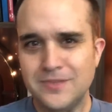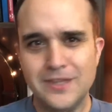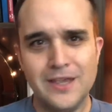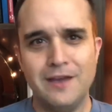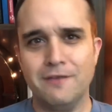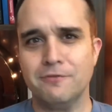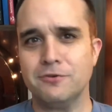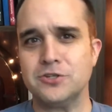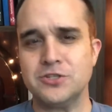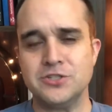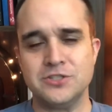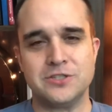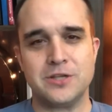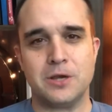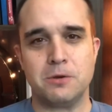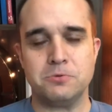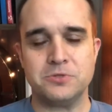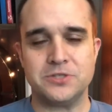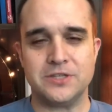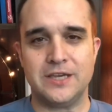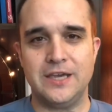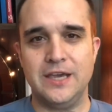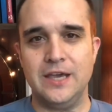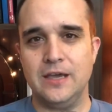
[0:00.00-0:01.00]
Ever since I
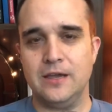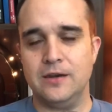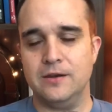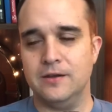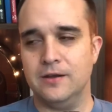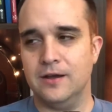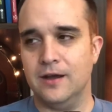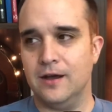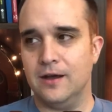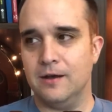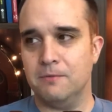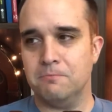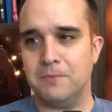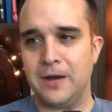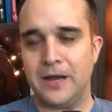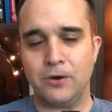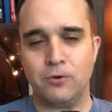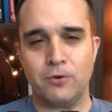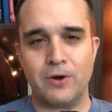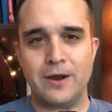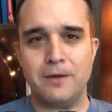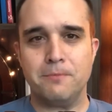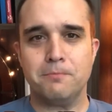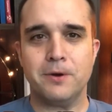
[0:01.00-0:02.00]
was a kid, my
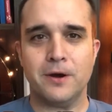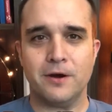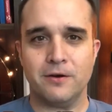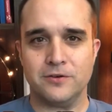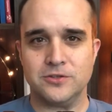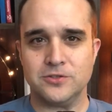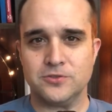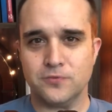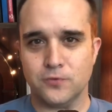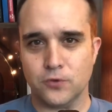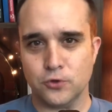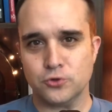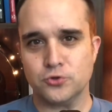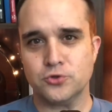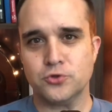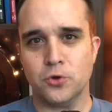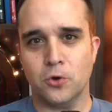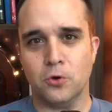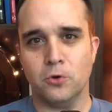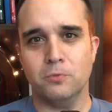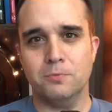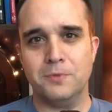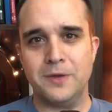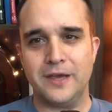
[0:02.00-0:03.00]
grandparents first
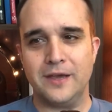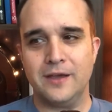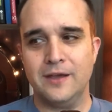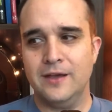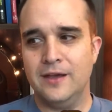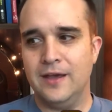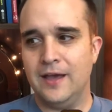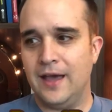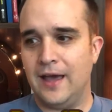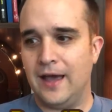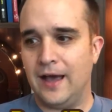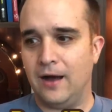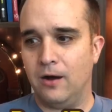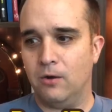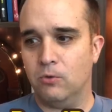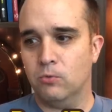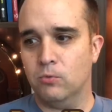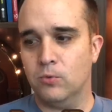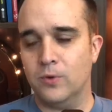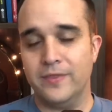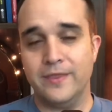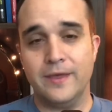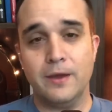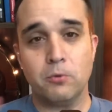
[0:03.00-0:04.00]
told me how
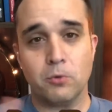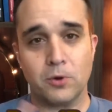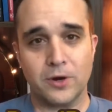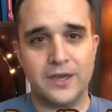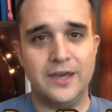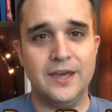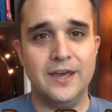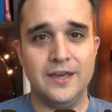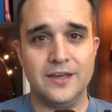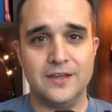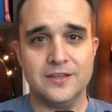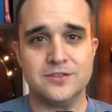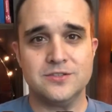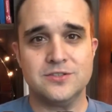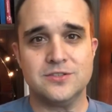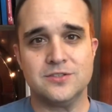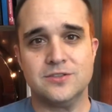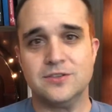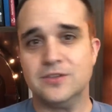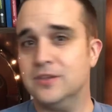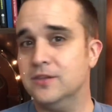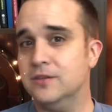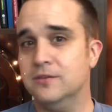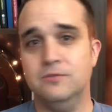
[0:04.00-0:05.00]
when they were kids,
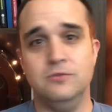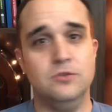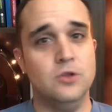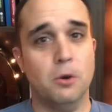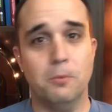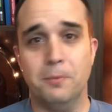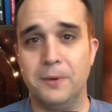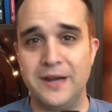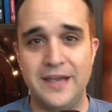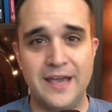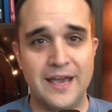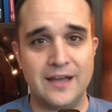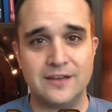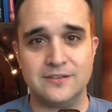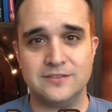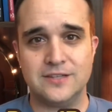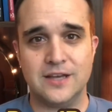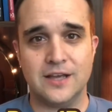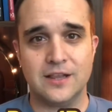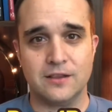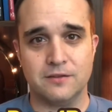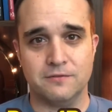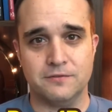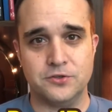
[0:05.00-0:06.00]
nobody had
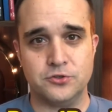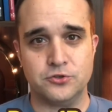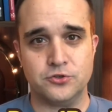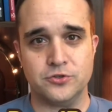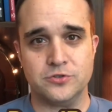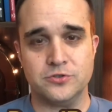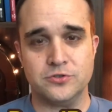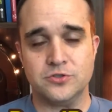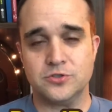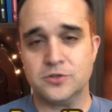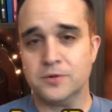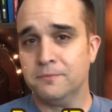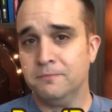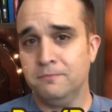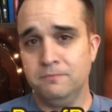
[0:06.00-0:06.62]
televisions.